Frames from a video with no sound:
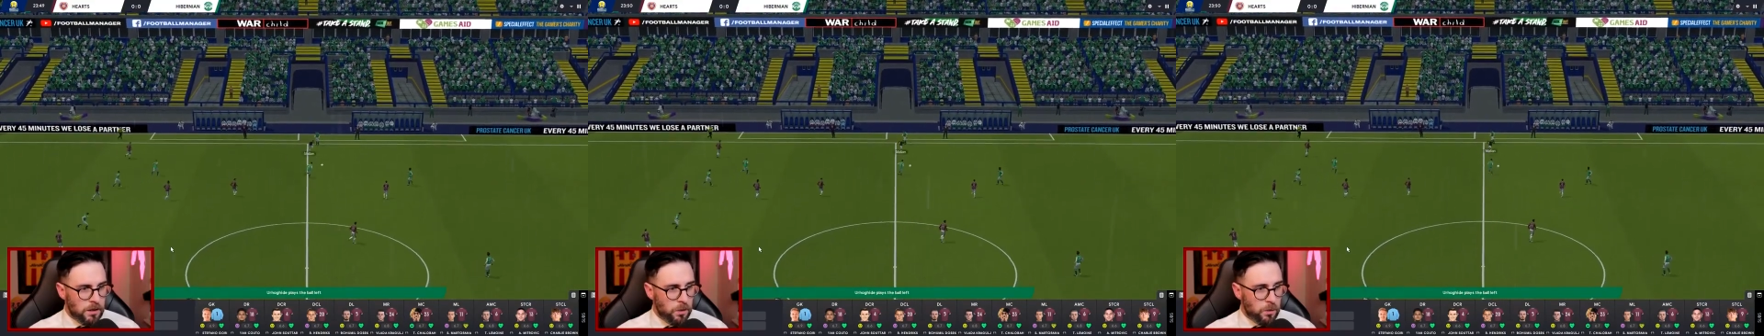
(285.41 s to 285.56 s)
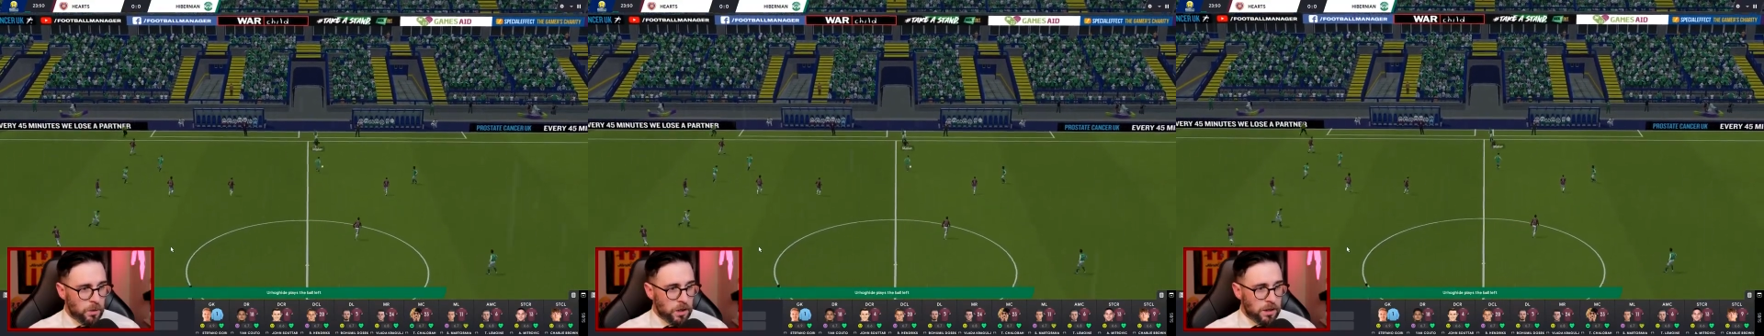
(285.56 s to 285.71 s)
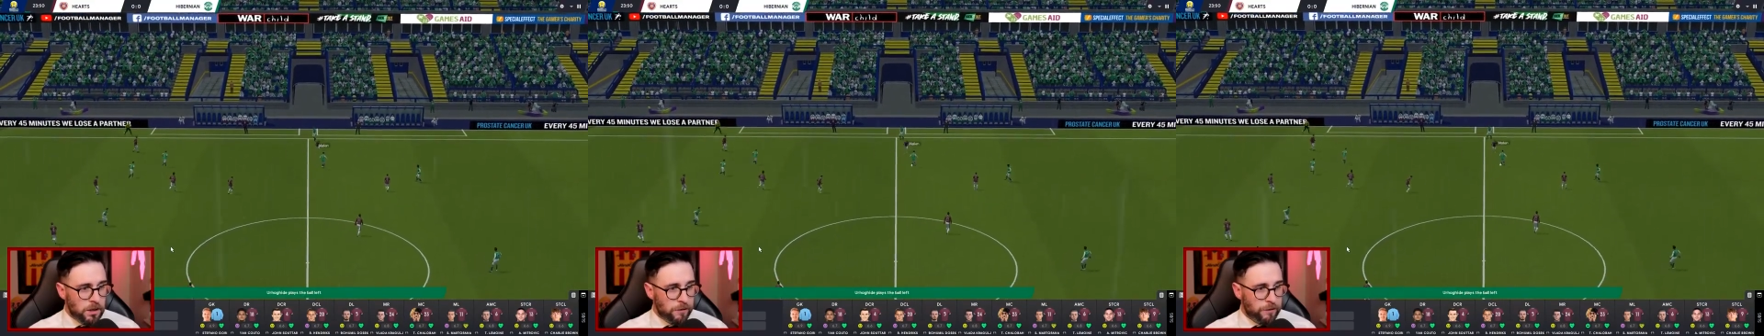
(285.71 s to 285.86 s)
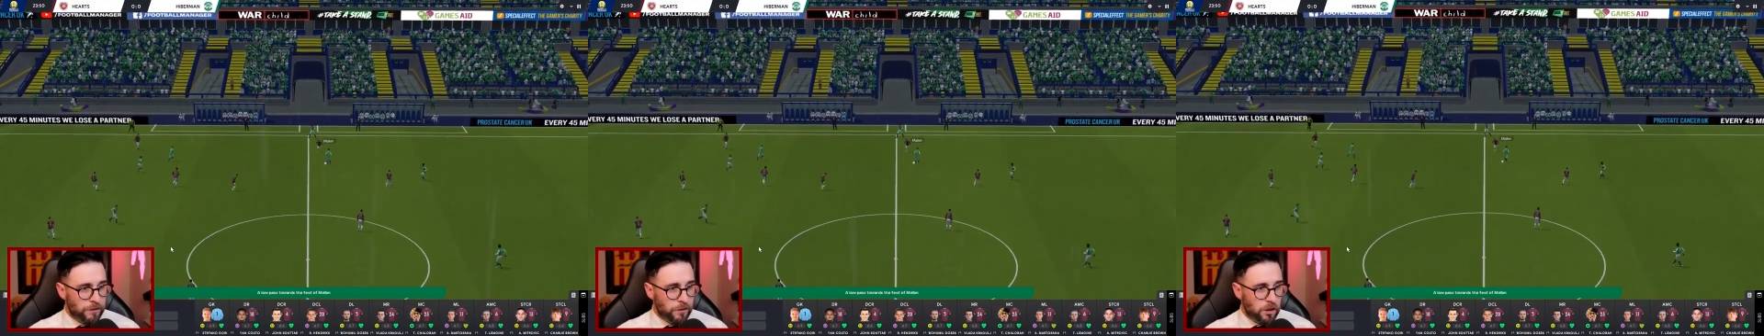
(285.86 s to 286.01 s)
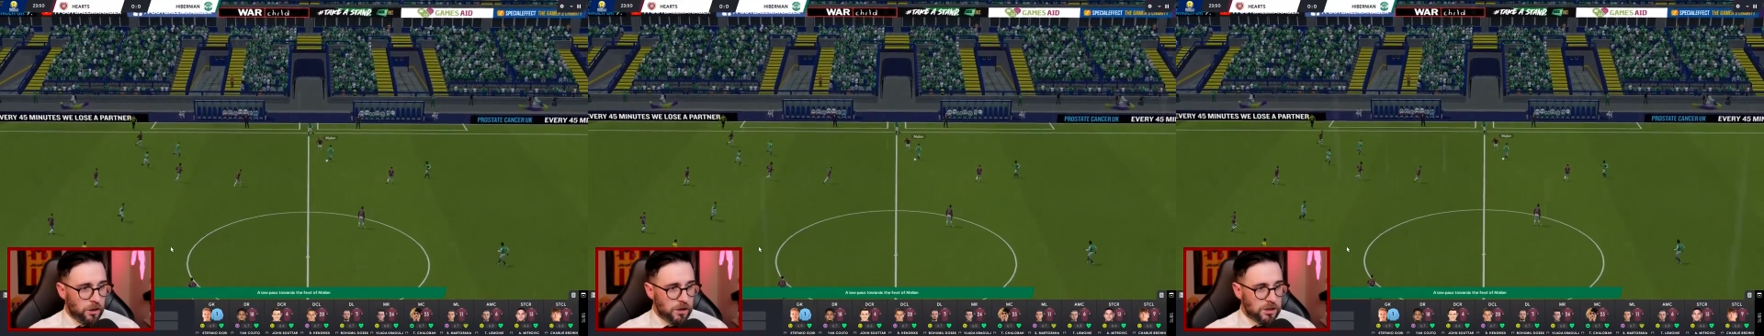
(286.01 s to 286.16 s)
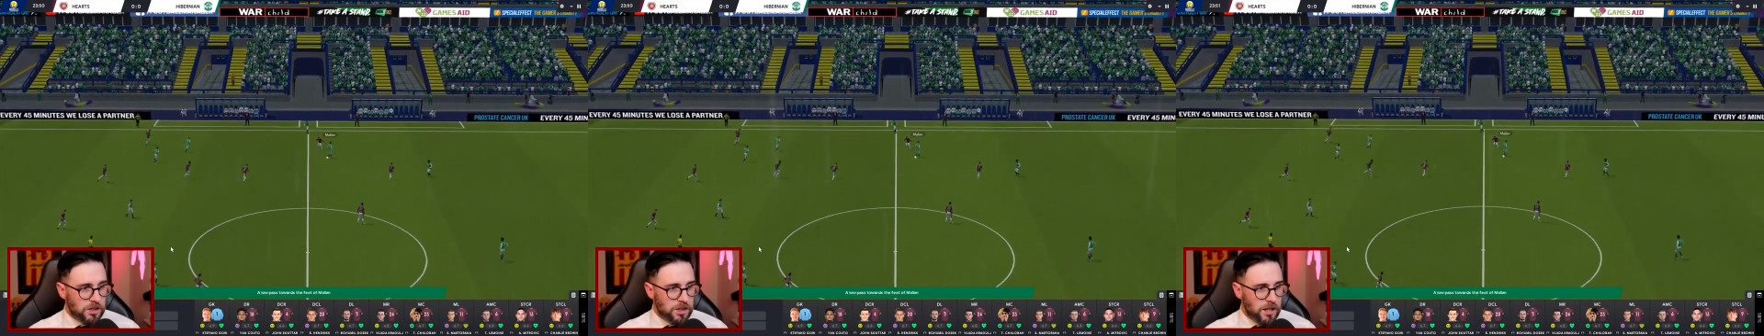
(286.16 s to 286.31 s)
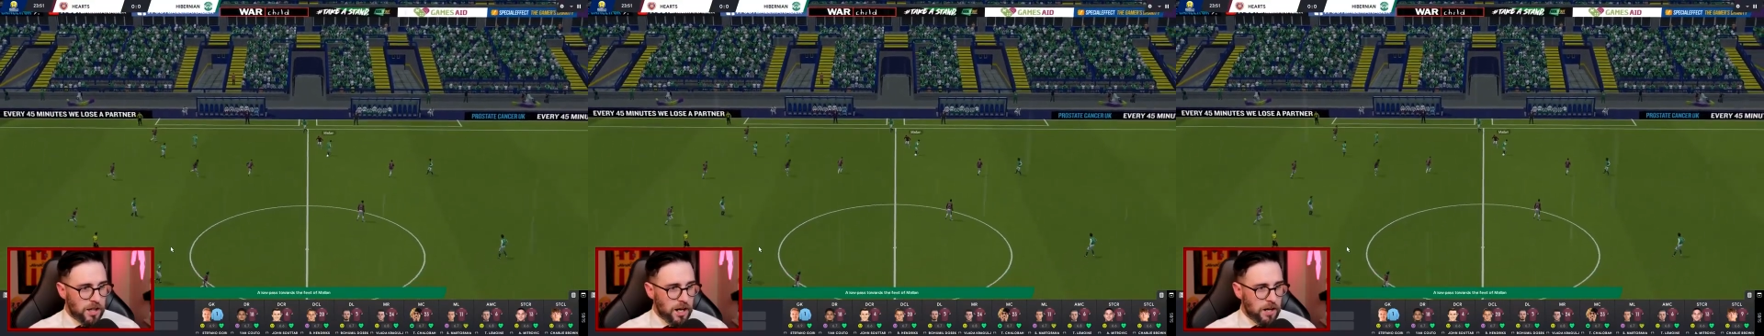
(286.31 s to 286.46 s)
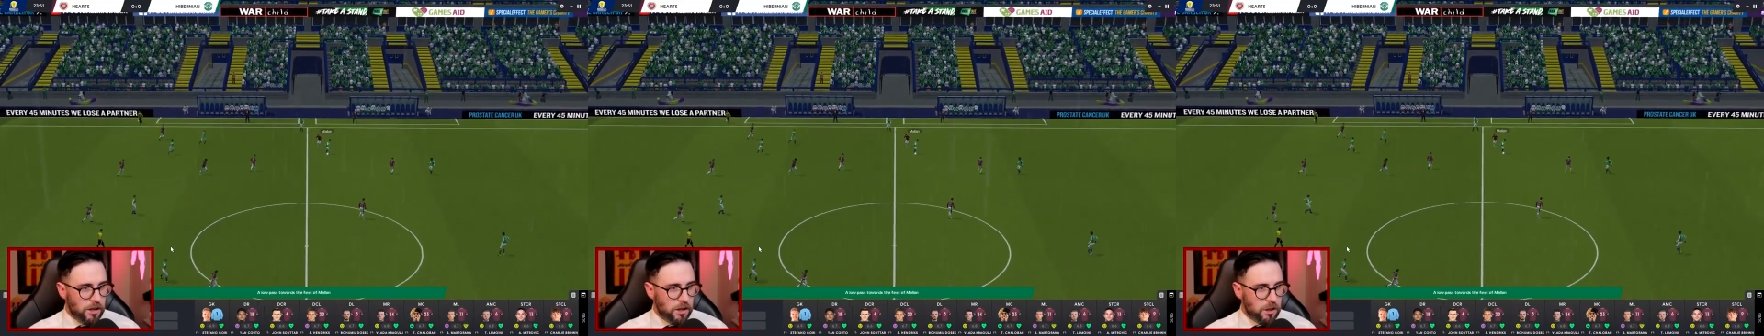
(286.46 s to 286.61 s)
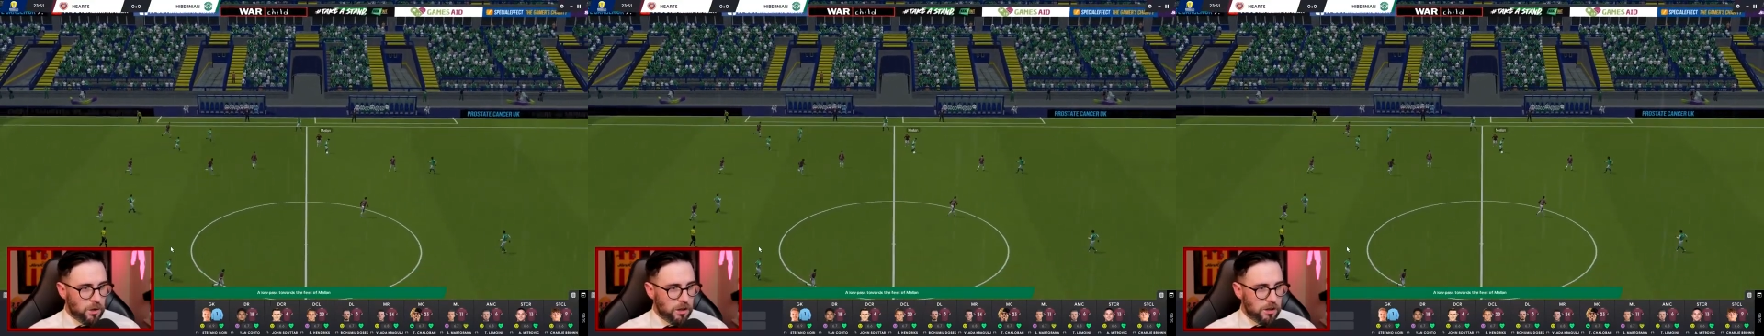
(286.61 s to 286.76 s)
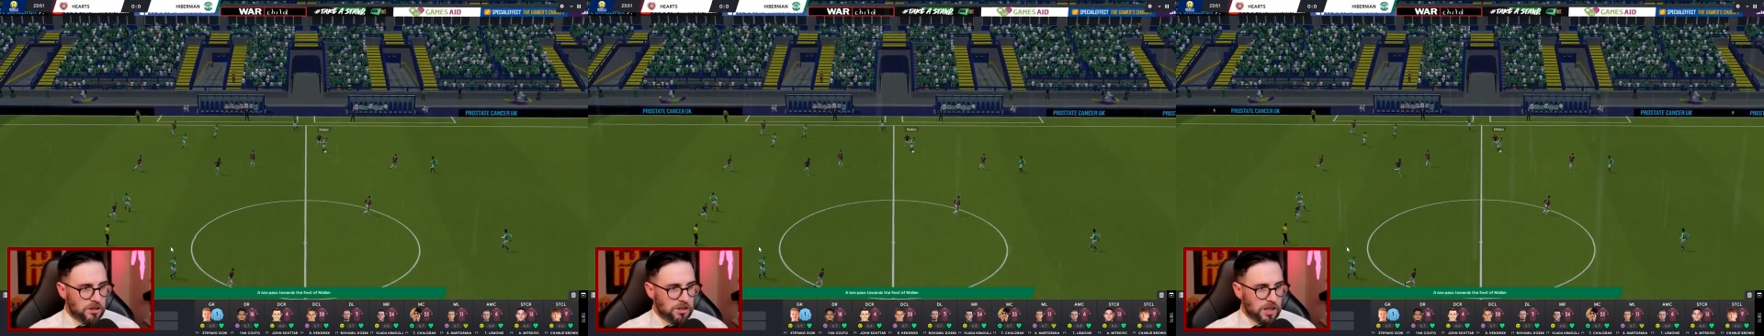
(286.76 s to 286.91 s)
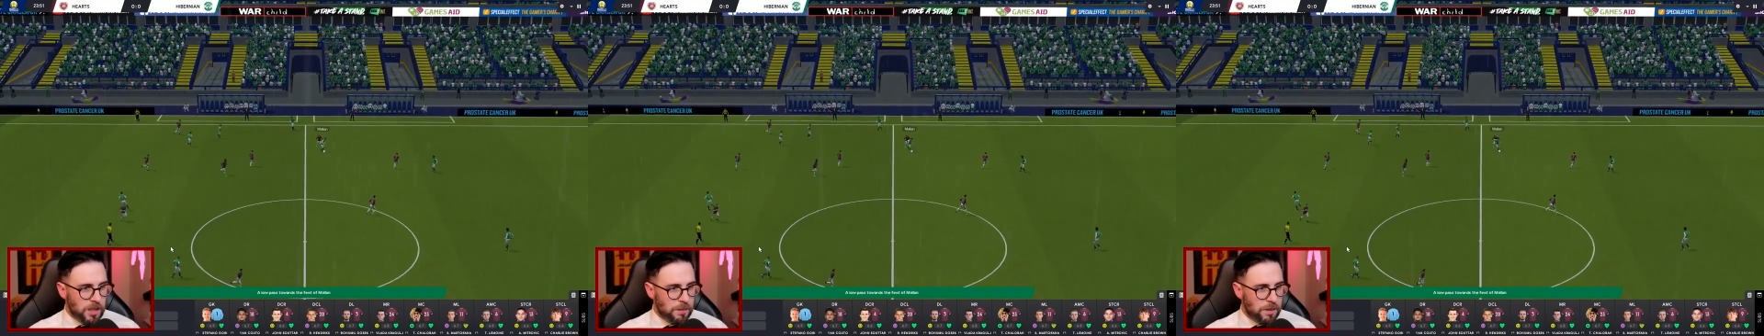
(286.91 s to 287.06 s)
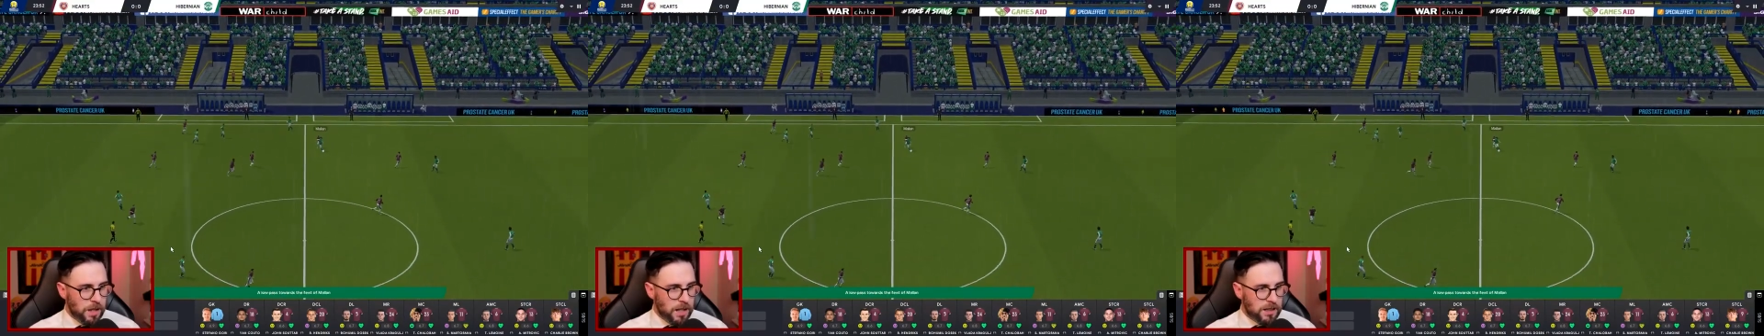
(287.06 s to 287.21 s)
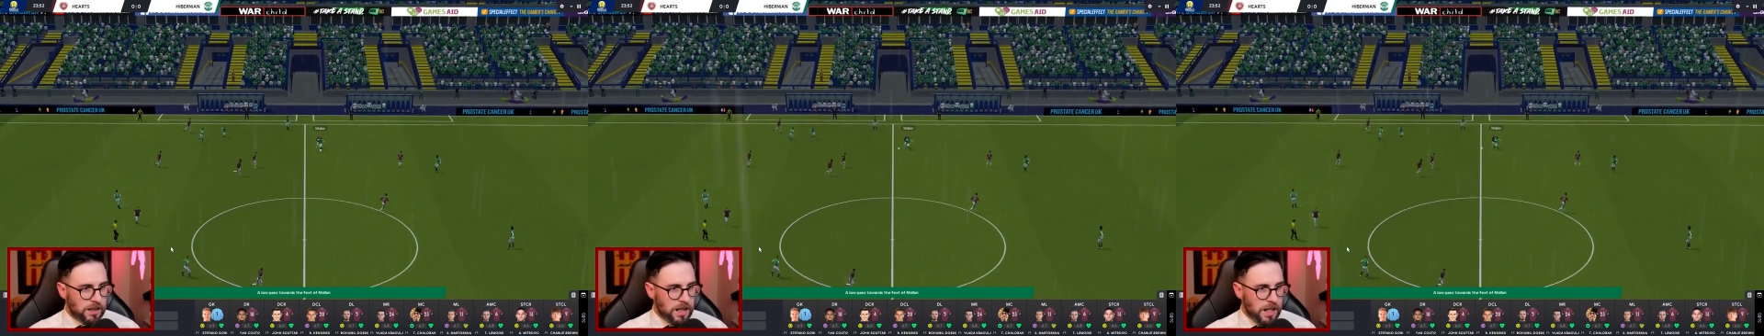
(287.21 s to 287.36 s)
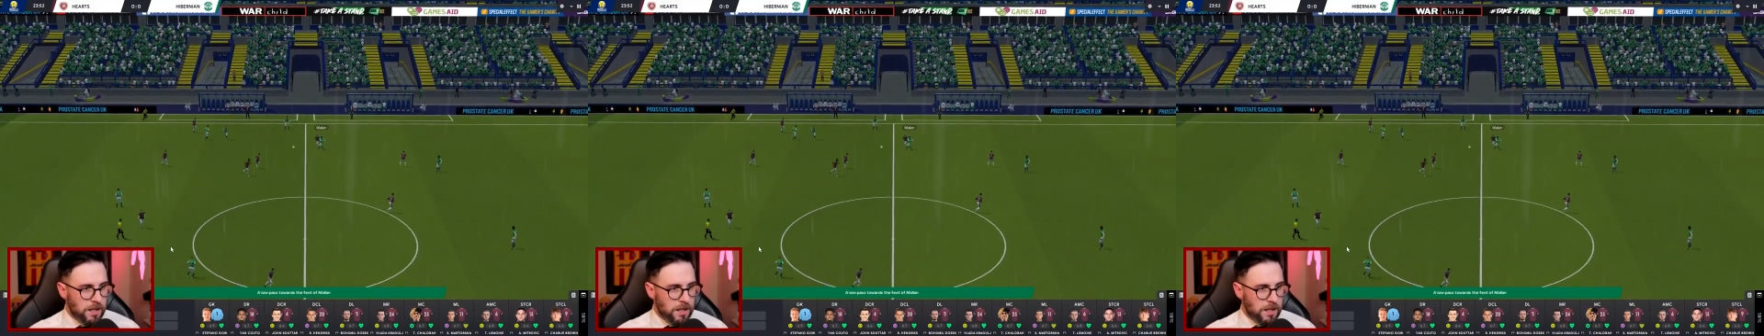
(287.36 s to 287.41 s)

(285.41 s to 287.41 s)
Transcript: We need to force an error. Go on, Sammy, lad.